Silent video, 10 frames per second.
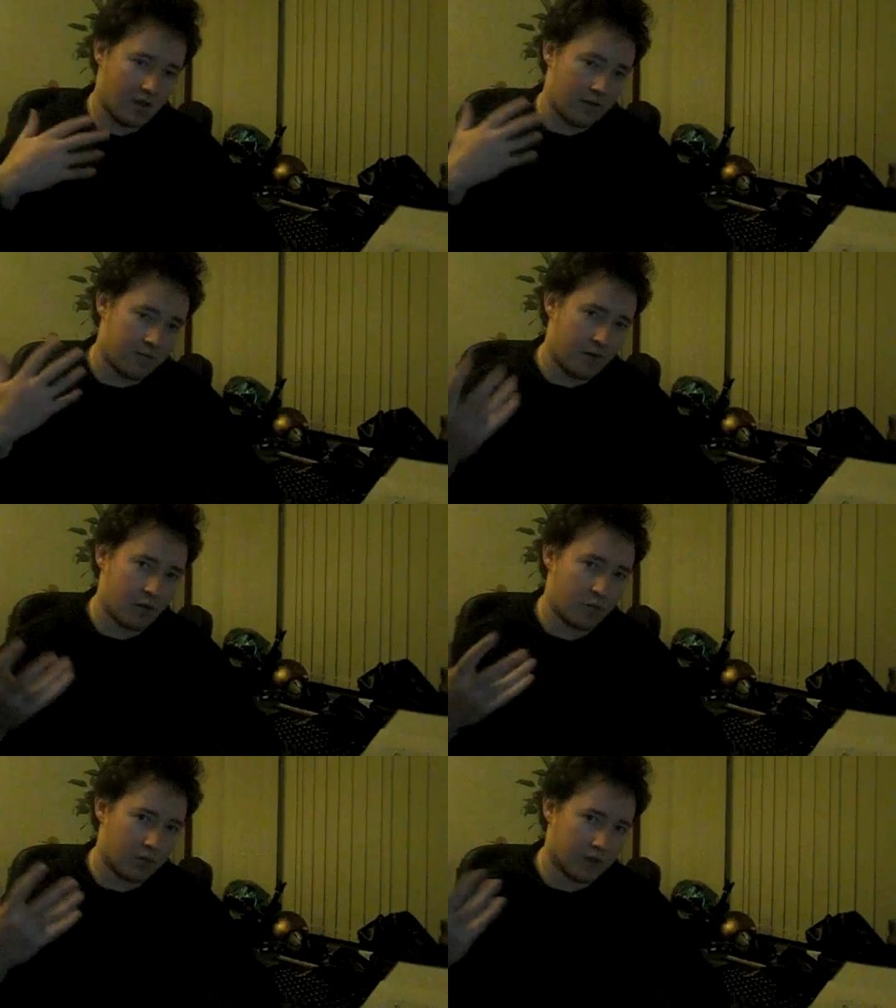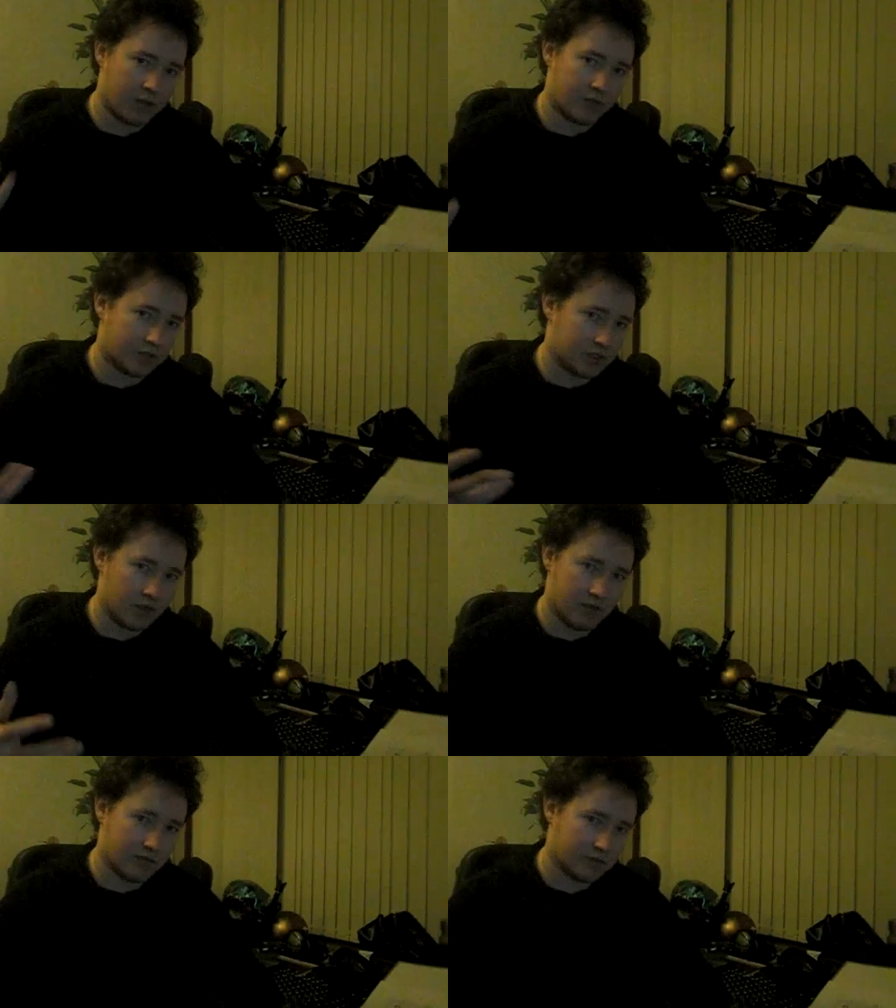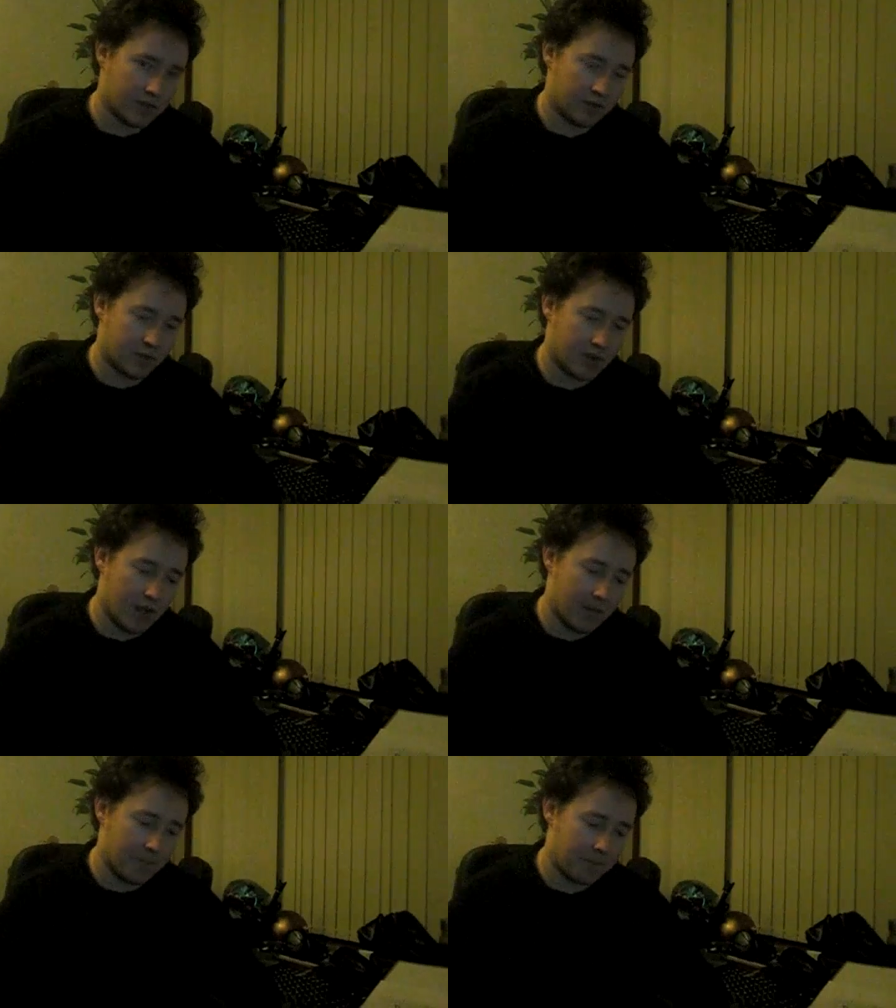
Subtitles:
film and literature and stuff like that.